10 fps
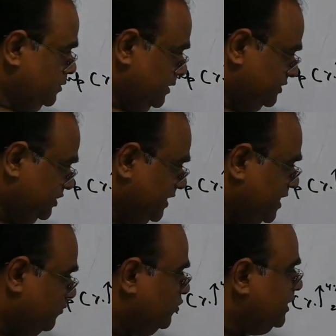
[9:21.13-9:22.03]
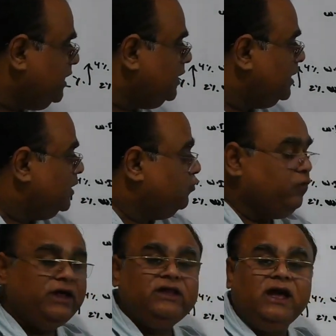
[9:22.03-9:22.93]
Listen carefully.
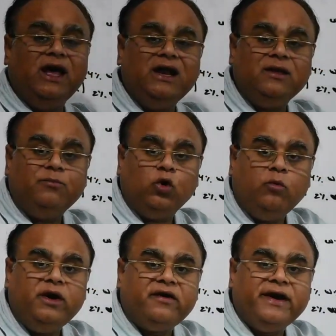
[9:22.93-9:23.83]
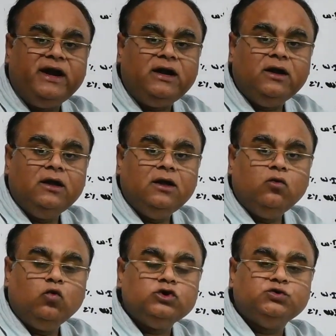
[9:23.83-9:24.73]
When the unemployment
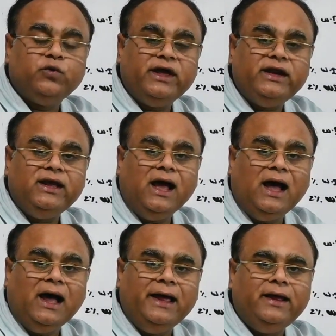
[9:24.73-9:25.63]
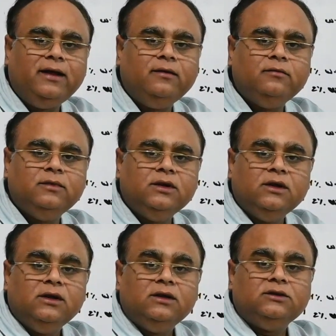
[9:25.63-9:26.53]
rate was very high,
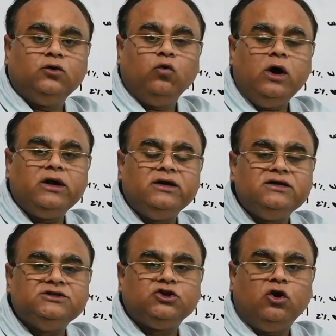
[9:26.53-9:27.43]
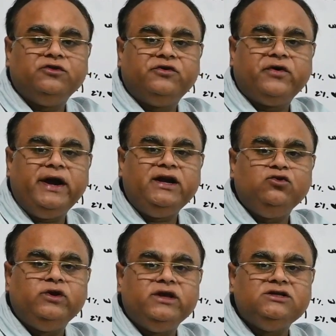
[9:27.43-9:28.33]
the workers or the trade
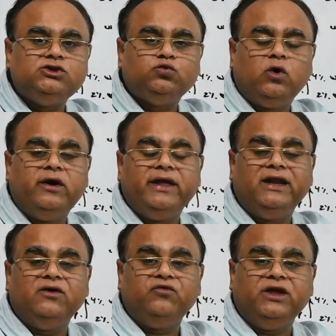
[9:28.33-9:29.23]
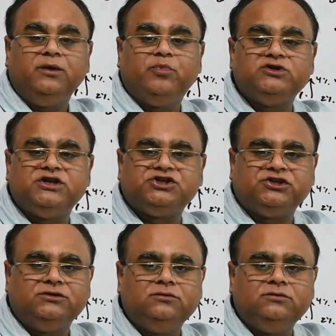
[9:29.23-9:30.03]
unions were in a weak position.